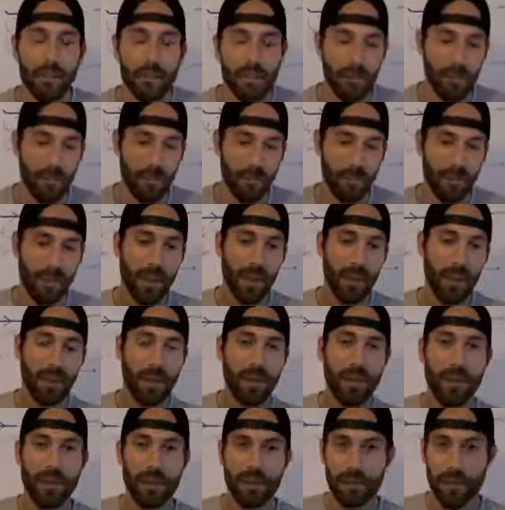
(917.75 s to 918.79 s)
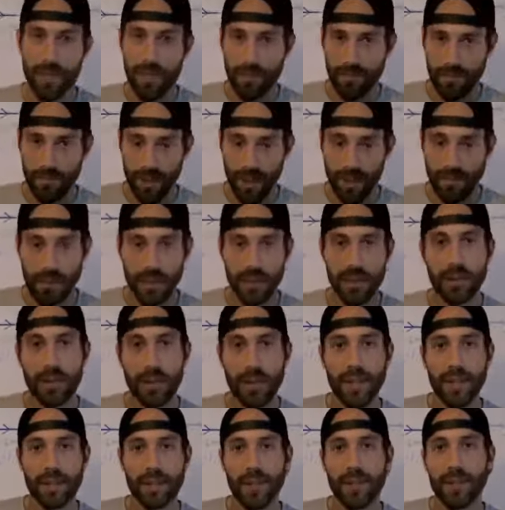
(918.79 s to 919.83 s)
But, everything
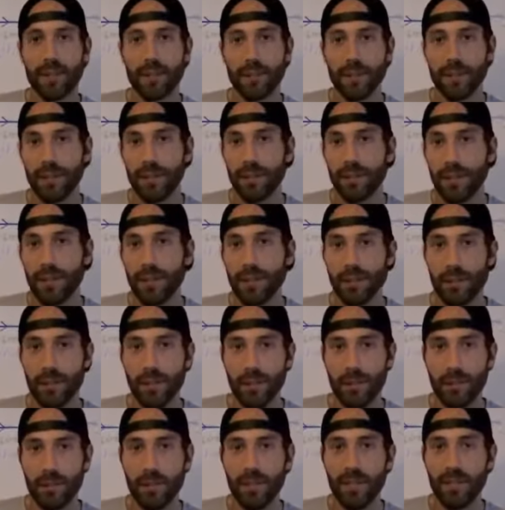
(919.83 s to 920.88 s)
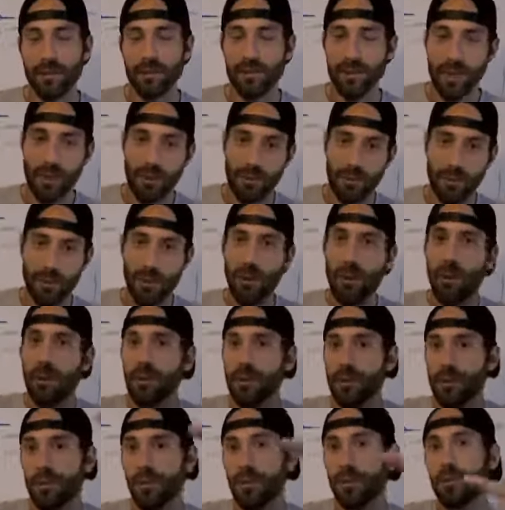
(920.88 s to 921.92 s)
breaks down to a simple algebraic expression. We go through all
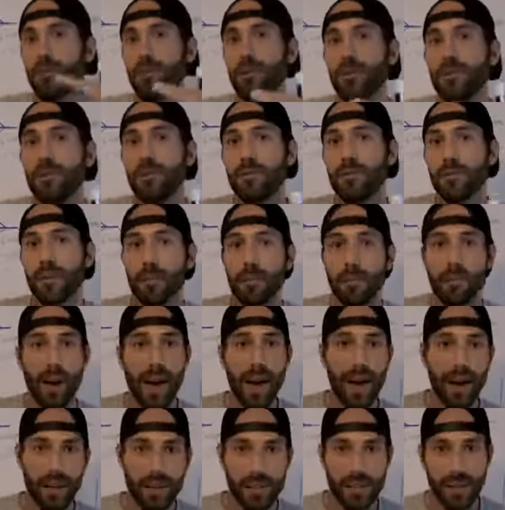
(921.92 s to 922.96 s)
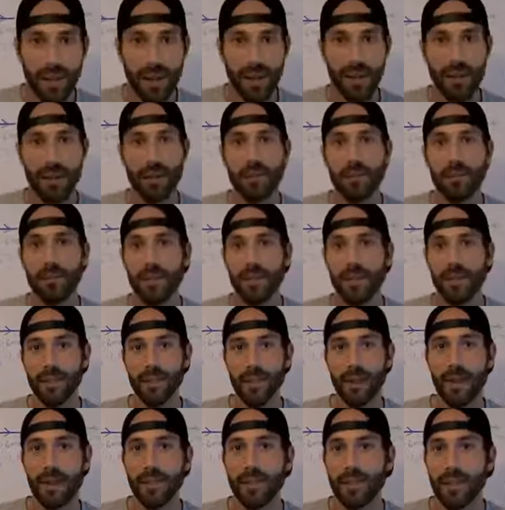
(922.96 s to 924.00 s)
this proof to back check what these
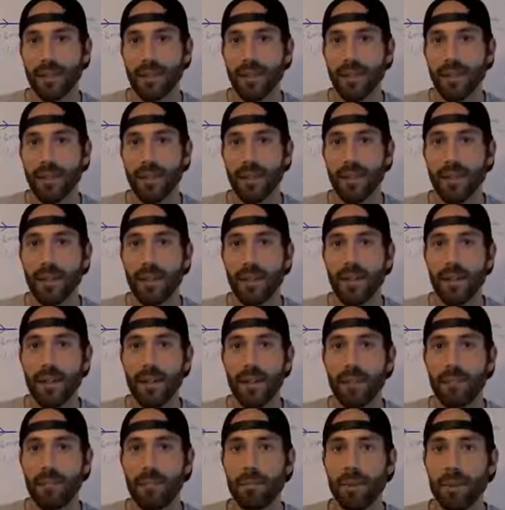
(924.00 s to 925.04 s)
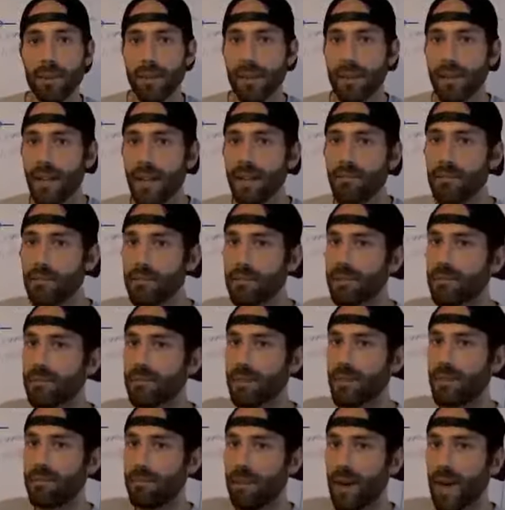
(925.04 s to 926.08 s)
guys had done. But never did
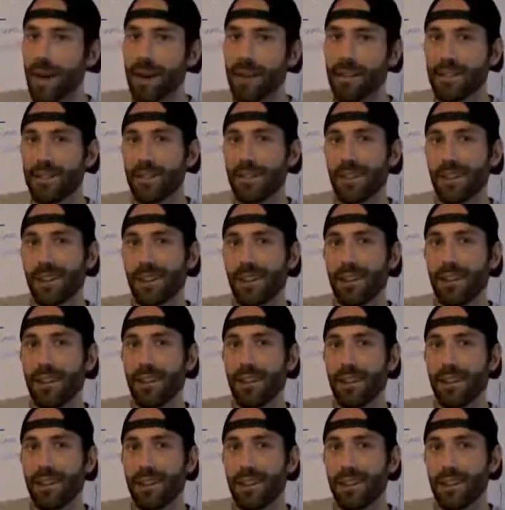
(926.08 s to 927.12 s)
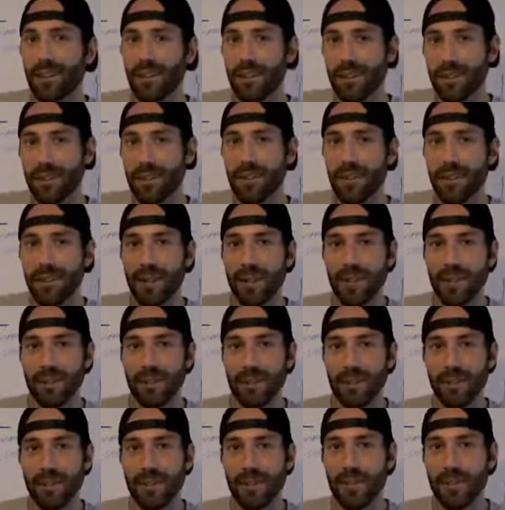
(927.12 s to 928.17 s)
we back check our theory
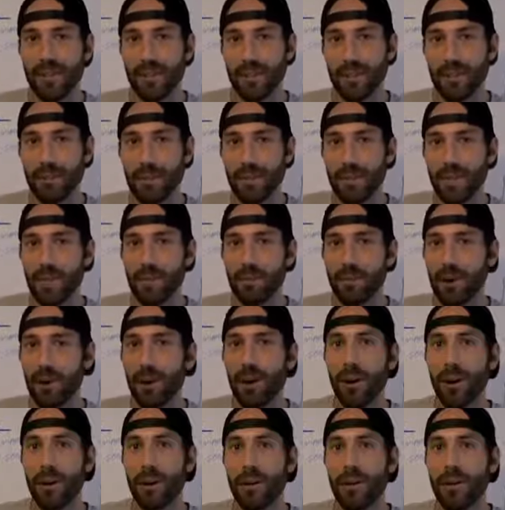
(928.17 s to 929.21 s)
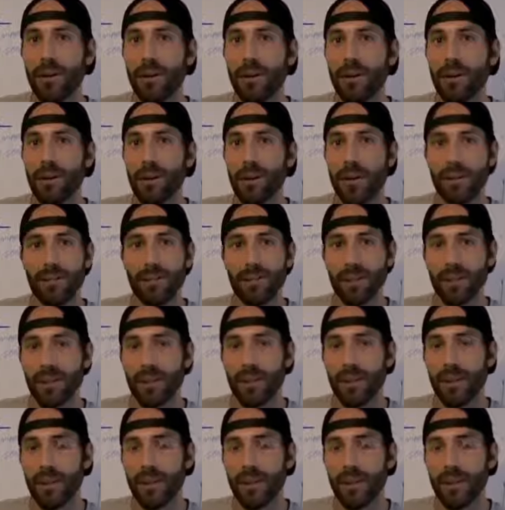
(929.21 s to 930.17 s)
of living on a spinning ball, ever.